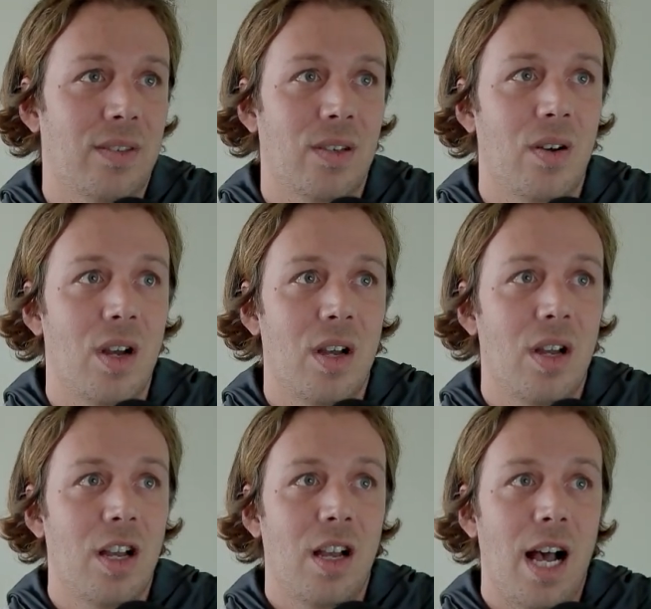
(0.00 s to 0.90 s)
So
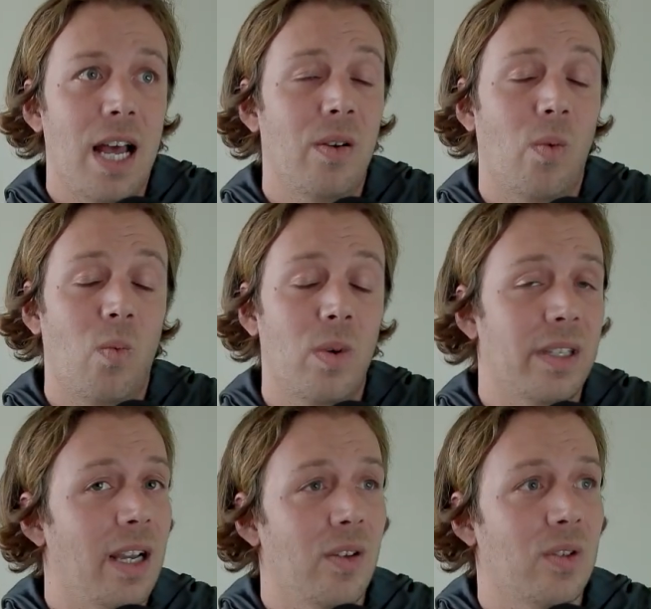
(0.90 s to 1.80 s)
I don't know what
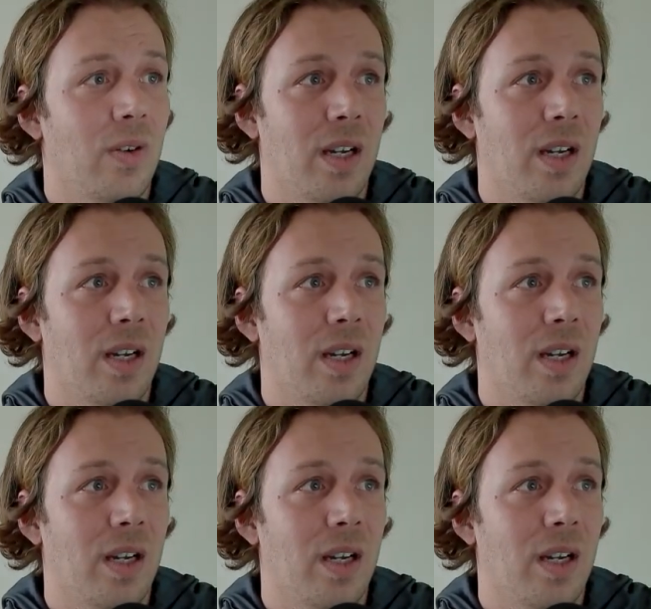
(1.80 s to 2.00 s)
the hell is going